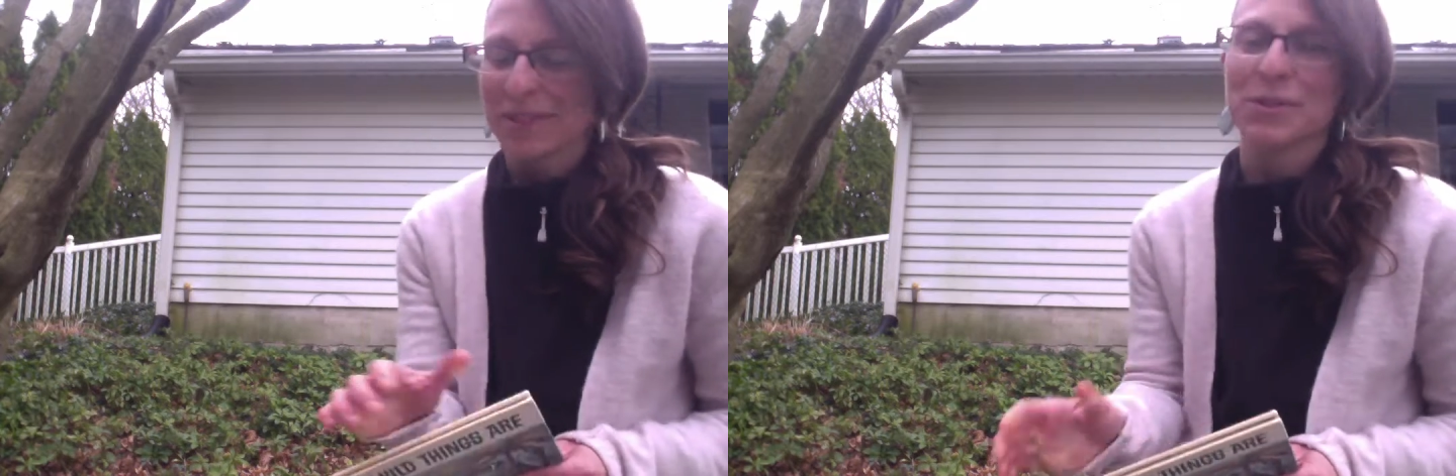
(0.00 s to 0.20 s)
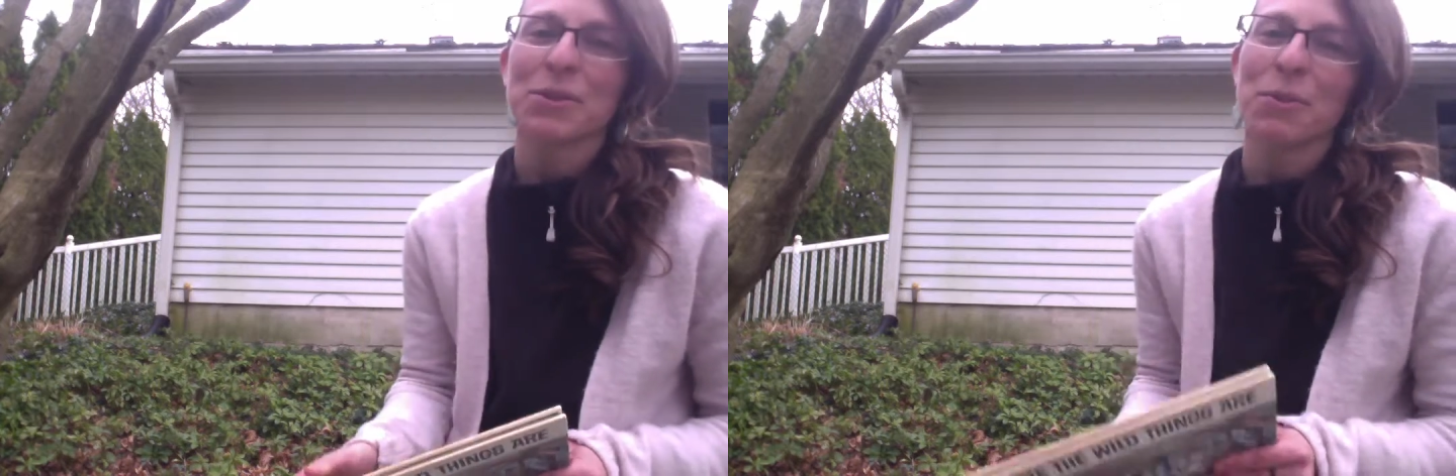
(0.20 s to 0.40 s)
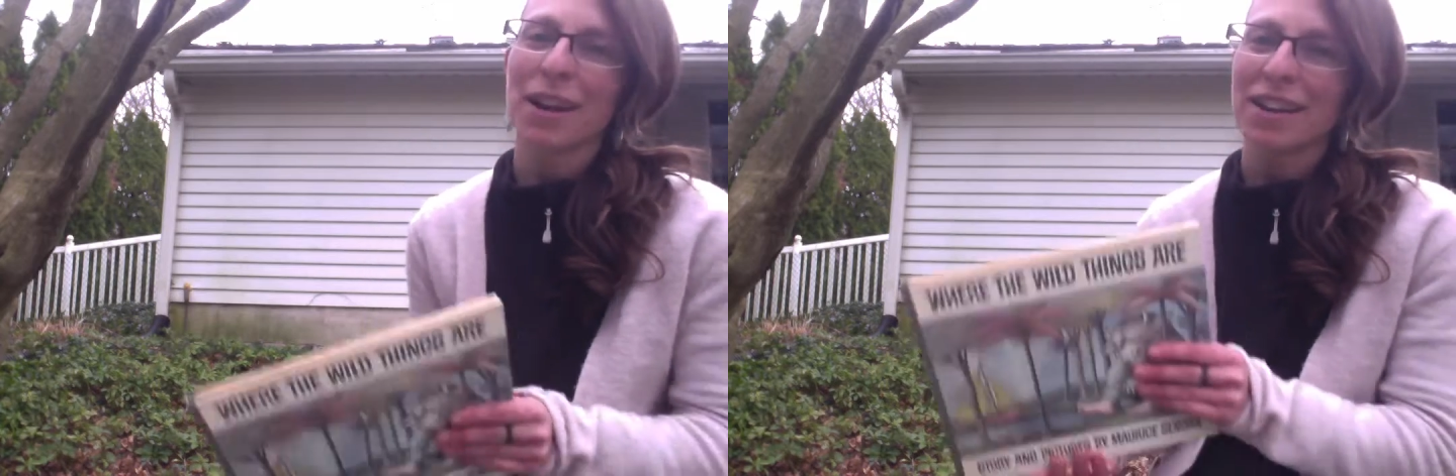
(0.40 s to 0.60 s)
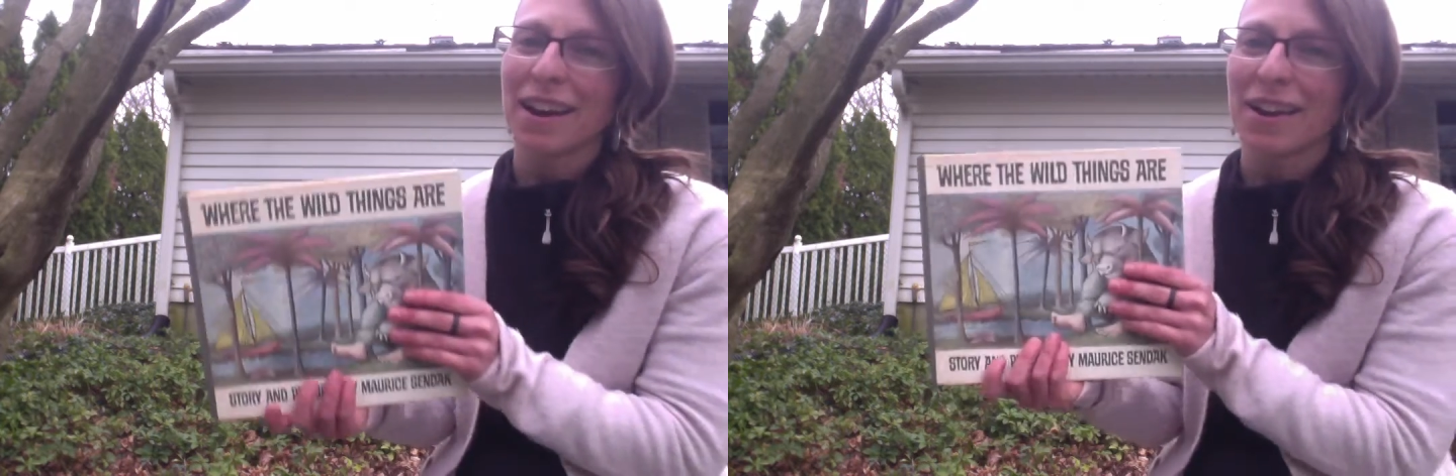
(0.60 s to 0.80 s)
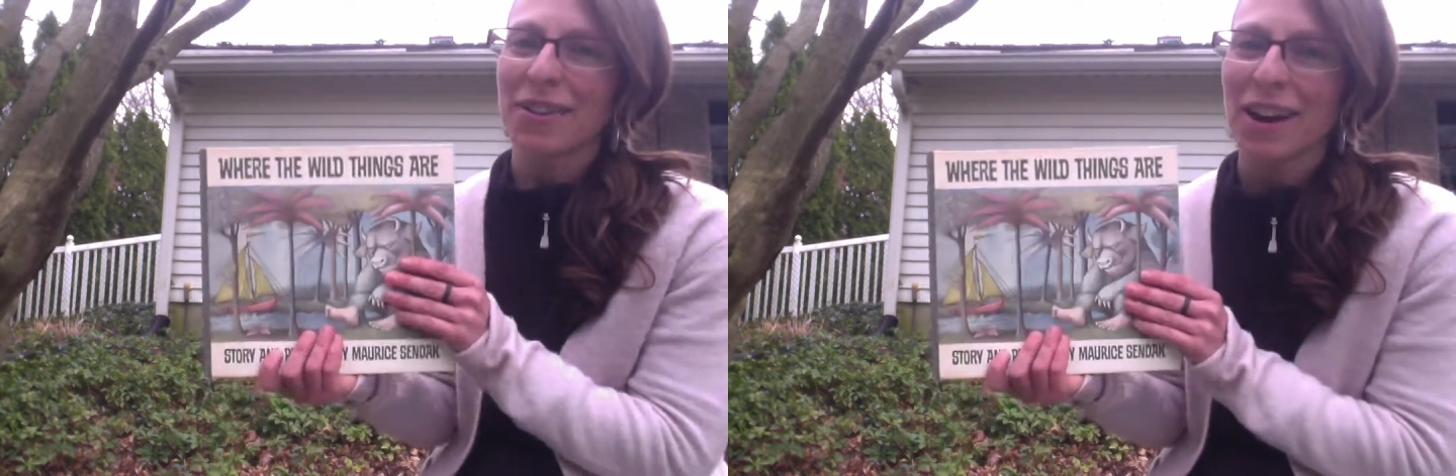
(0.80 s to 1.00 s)
So right
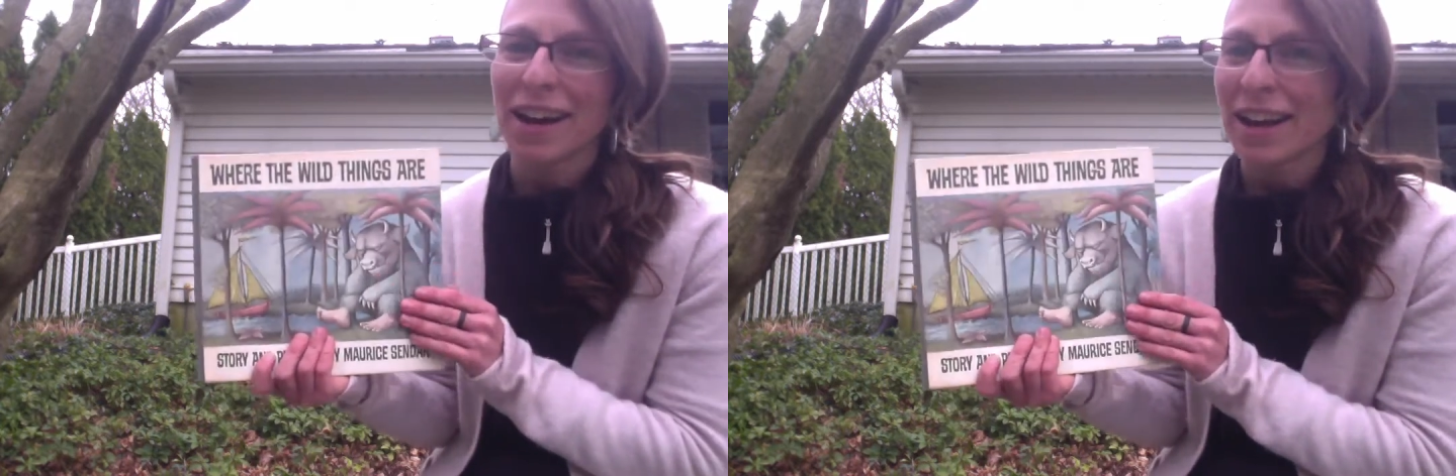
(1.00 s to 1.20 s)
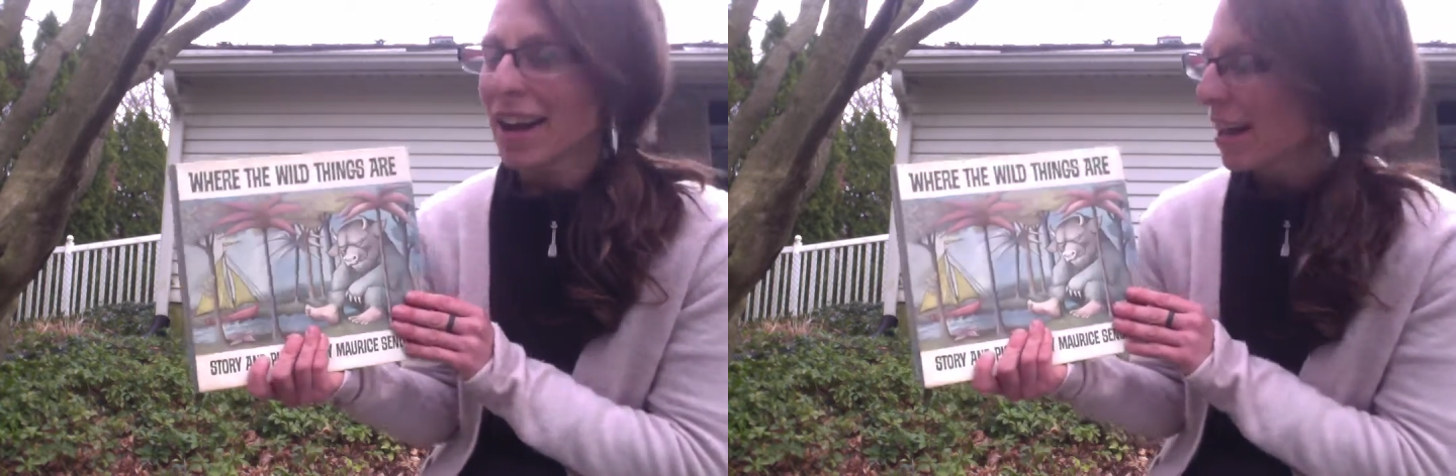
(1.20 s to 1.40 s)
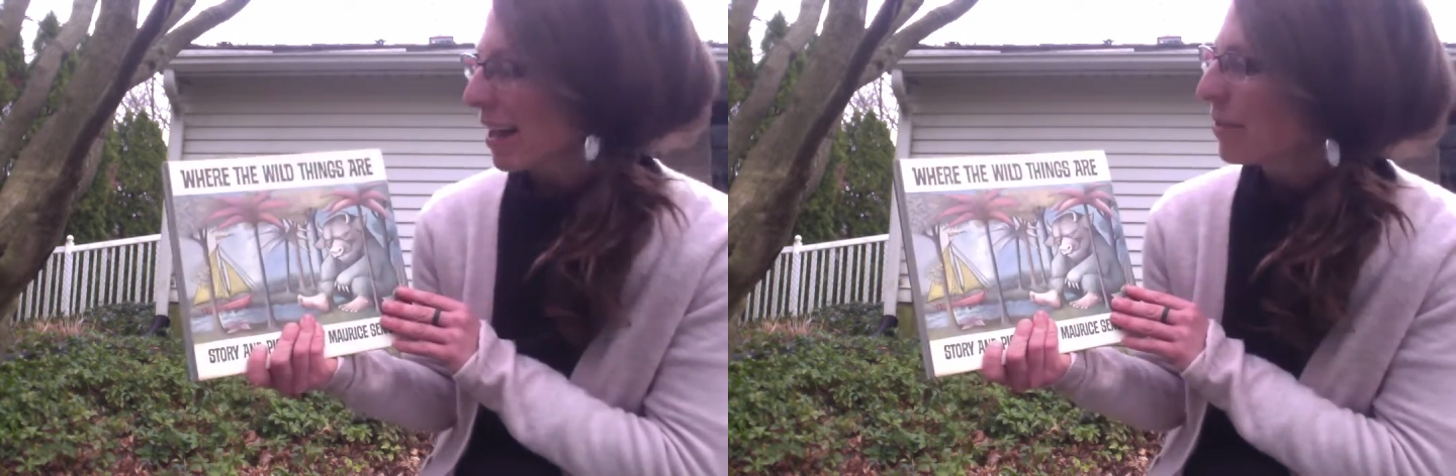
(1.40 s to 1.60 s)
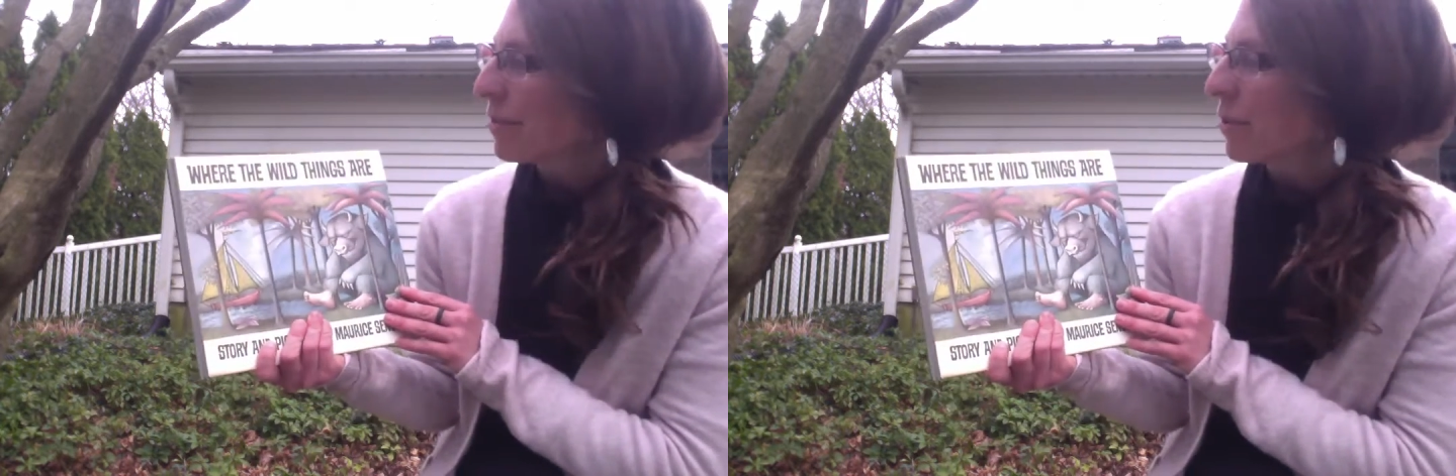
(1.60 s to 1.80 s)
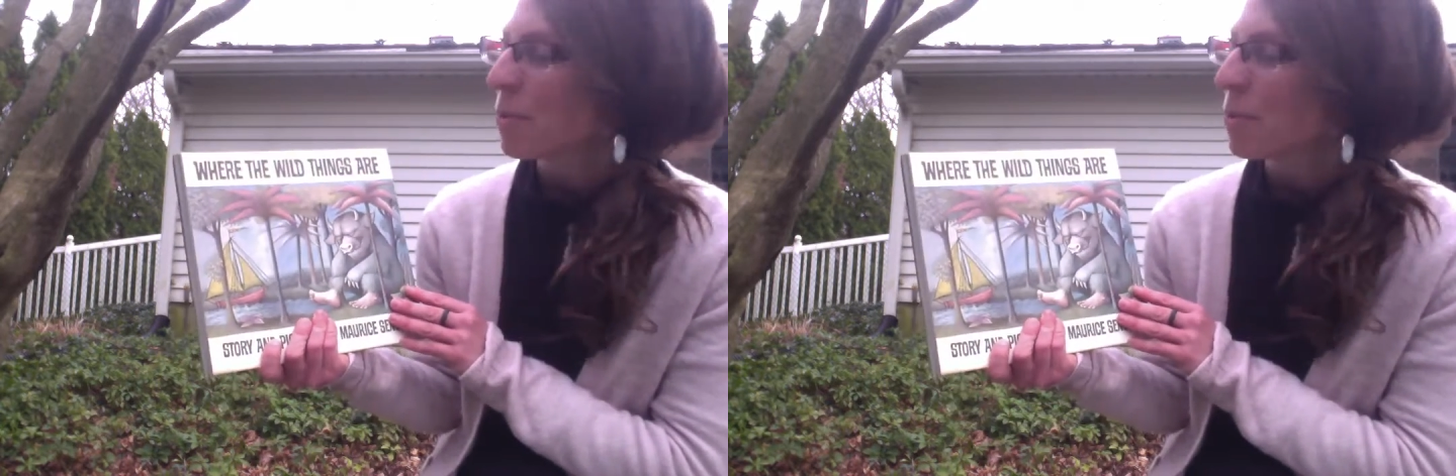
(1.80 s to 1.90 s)
now I have